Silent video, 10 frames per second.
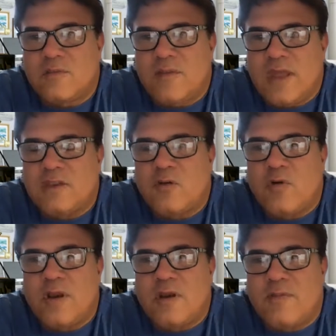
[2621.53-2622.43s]

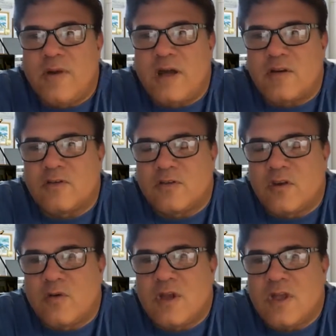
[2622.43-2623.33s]
antiquated models.
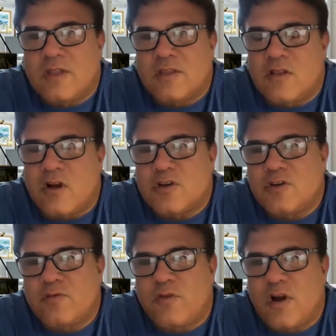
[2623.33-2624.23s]
So the
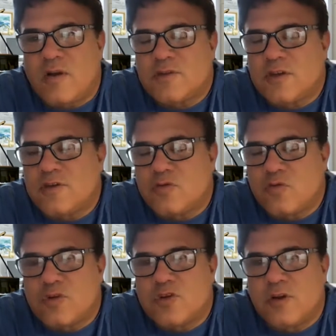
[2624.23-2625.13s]
larger farms
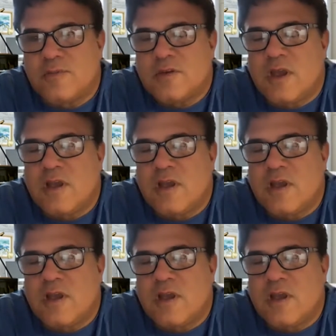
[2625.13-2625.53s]
consortiums,